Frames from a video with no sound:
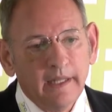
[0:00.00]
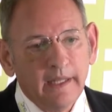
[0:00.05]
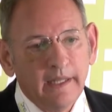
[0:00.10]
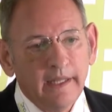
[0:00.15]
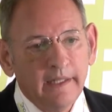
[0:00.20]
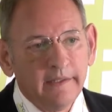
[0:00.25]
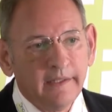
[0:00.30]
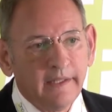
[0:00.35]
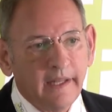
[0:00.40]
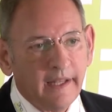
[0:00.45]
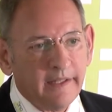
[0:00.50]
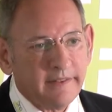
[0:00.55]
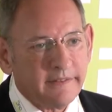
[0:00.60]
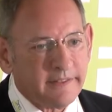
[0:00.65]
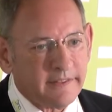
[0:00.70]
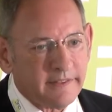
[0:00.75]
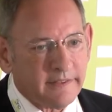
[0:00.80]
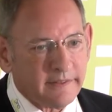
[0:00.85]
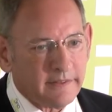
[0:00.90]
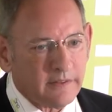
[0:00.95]
in
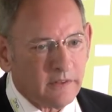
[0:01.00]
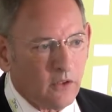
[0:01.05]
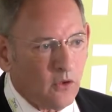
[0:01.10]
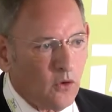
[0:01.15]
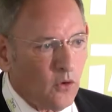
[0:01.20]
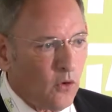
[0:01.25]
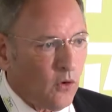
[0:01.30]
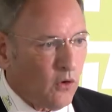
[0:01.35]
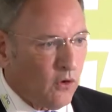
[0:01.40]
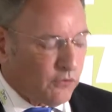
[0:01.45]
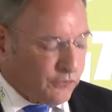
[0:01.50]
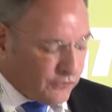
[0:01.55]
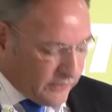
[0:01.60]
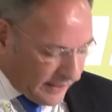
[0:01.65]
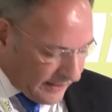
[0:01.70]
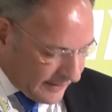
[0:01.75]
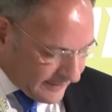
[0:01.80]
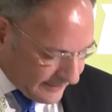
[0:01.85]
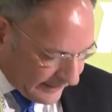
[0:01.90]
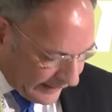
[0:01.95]
cases of
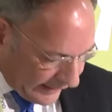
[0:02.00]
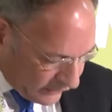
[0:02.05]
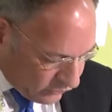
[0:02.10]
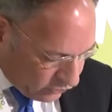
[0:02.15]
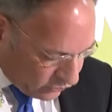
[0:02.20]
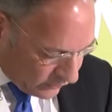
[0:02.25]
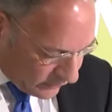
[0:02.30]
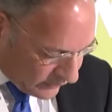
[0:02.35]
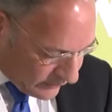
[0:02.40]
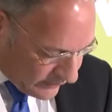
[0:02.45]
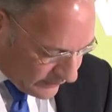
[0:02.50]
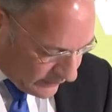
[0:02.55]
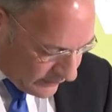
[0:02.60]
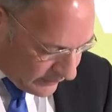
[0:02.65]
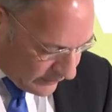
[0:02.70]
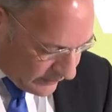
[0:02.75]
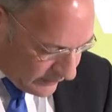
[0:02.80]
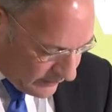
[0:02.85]
class actions.